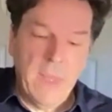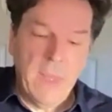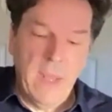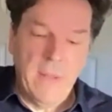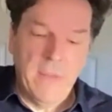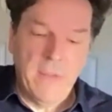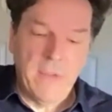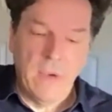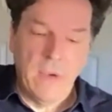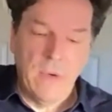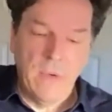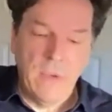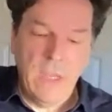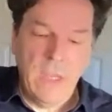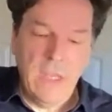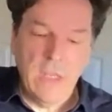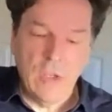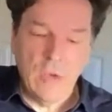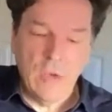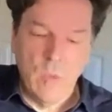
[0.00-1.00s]
And so
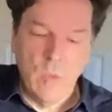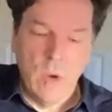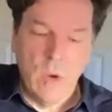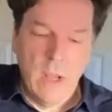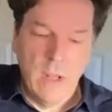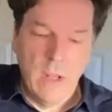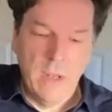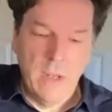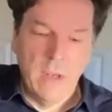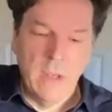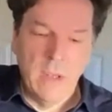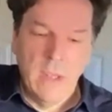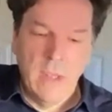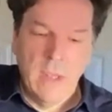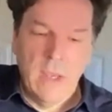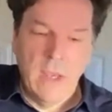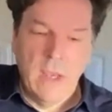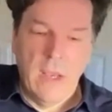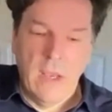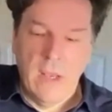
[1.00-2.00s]
each one,
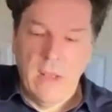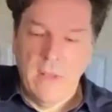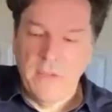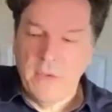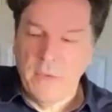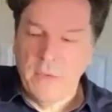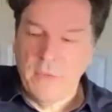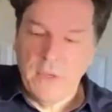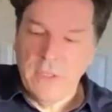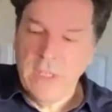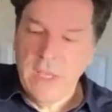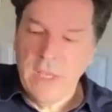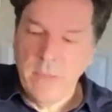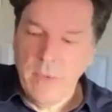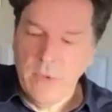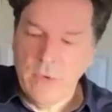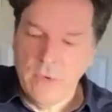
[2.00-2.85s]
so for example,